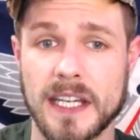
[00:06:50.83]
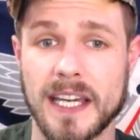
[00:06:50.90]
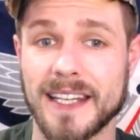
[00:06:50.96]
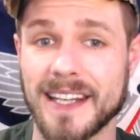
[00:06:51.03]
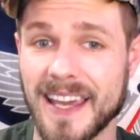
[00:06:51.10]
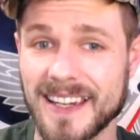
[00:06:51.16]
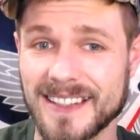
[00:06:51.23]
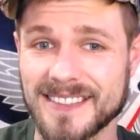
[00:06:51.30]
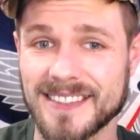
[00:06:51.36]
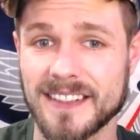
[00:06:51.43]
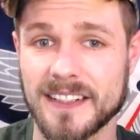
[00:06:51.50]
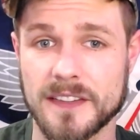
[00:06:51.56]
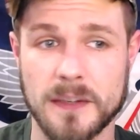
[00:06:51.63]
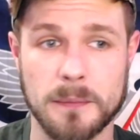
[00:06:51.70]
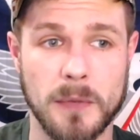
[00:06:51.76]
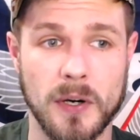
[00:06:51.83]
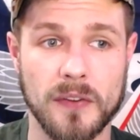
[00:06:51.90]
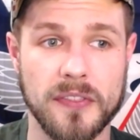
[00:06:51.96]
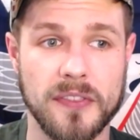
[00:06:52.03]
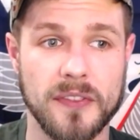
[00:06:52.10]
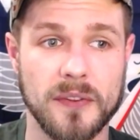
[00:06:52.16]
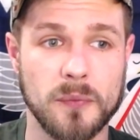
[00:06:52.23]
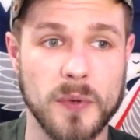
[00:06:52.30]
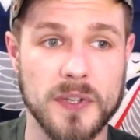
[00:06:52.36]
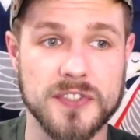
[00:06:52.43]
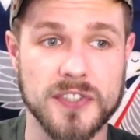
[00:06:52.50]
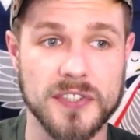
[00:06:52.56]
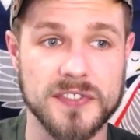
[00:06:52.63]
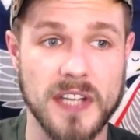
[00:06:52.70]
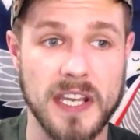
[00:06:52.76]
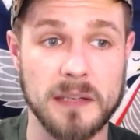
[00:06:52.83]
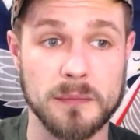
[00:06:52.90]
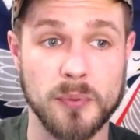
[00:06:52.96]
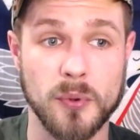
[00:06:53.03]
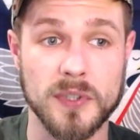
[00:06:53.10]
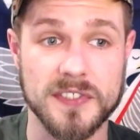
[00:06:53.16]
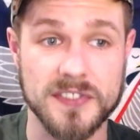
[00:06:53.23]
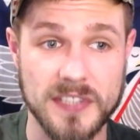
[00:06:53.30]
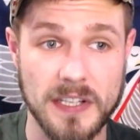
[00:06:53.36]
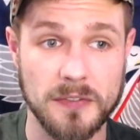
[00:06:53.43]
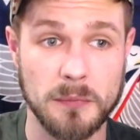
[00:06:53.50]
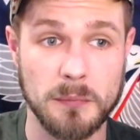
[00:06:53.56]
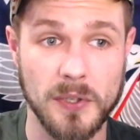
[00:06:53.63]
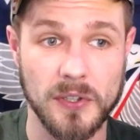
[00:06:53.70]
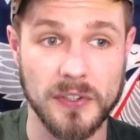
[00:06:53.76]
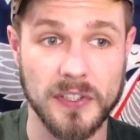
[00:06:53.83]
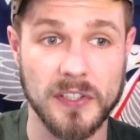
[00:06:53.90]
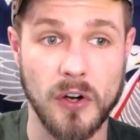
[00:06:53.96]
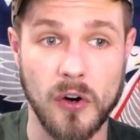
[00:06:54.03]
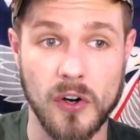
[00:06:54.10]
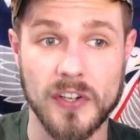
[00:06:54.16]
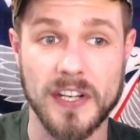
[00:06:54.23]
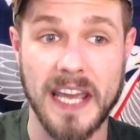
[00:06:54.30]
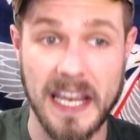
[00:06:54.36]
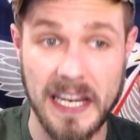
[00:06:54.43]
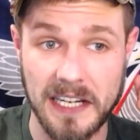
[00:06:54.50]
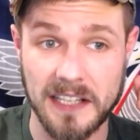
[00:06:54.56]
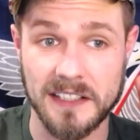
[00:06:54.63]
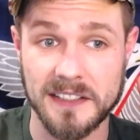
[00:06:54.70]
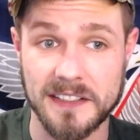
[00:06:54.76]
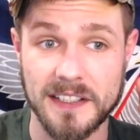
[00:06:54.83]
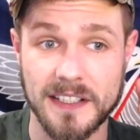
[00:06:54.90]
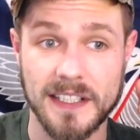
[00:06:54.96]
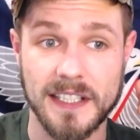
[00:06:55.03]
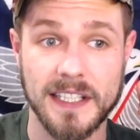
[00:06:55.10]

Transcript: and exited the month with just $8.7 million on hand